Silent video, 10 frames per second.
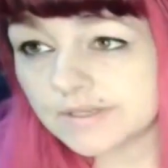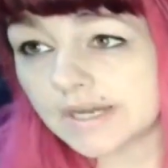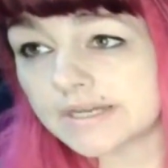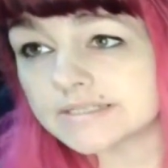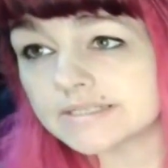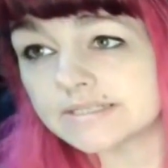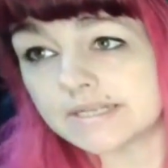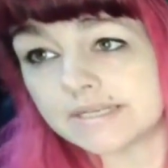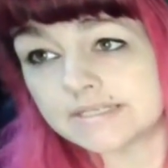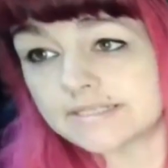guys can
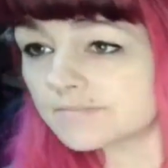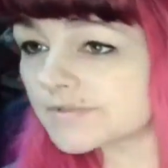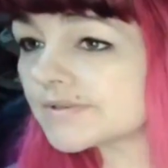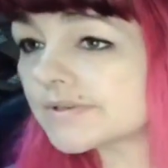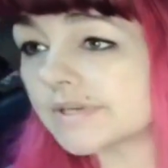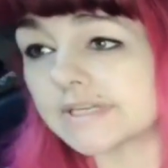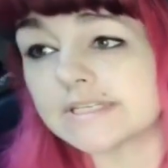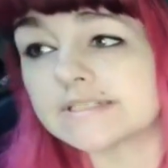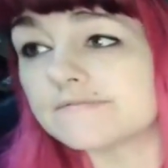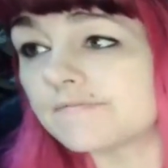stay as simple or get
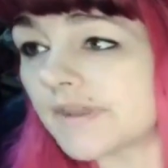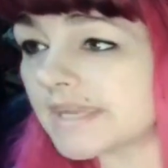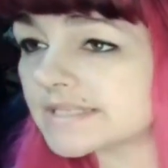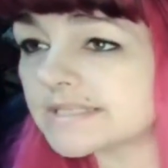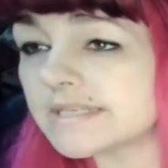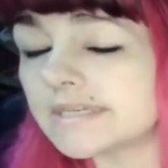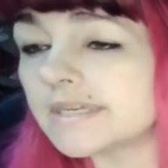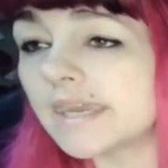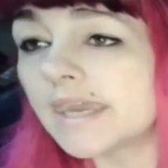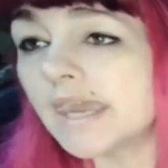as
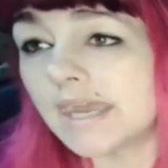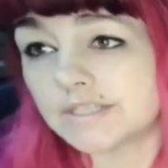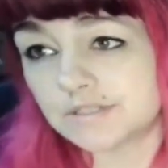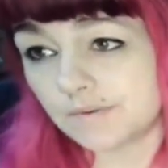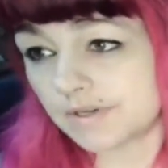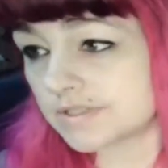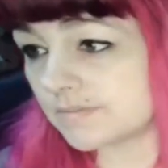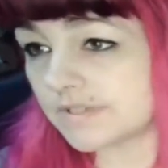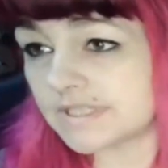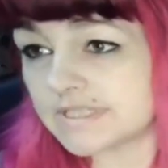fancy as you want
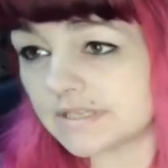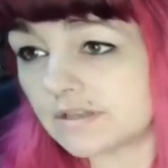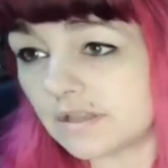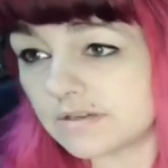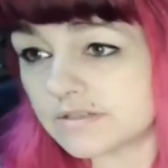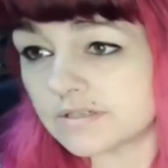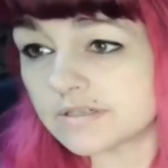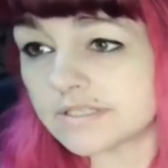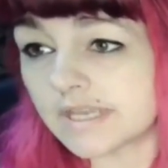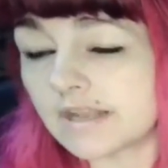with these
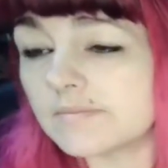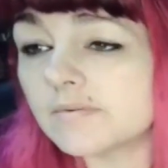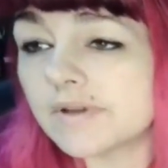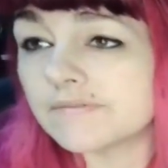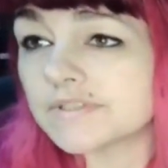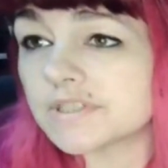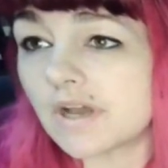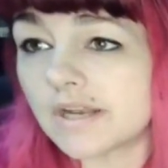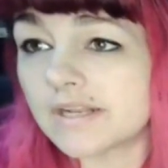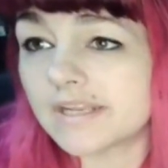enclosures. And I'm going to wait for
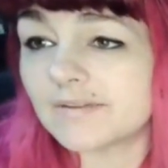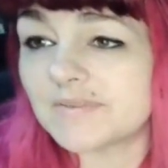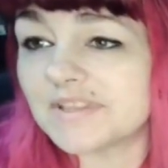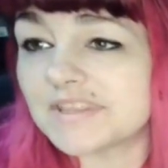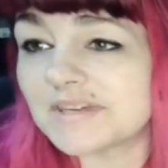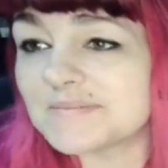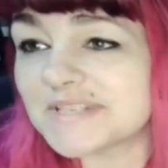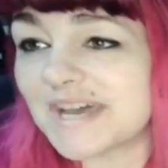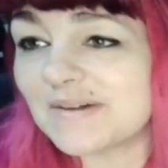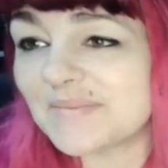Shauna to give me the
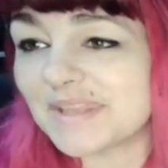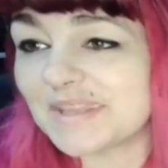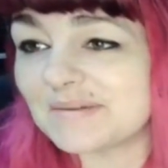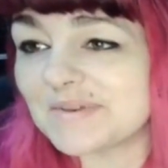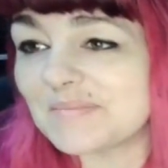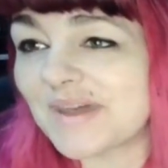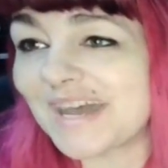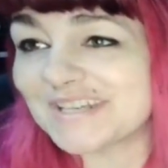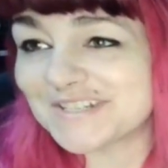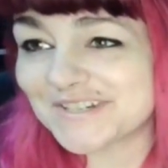thumbs up, and then I'm going to
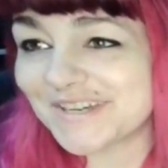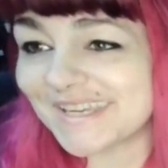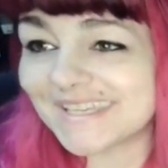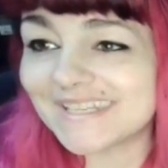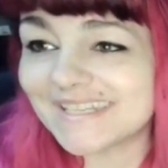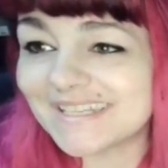patch her in.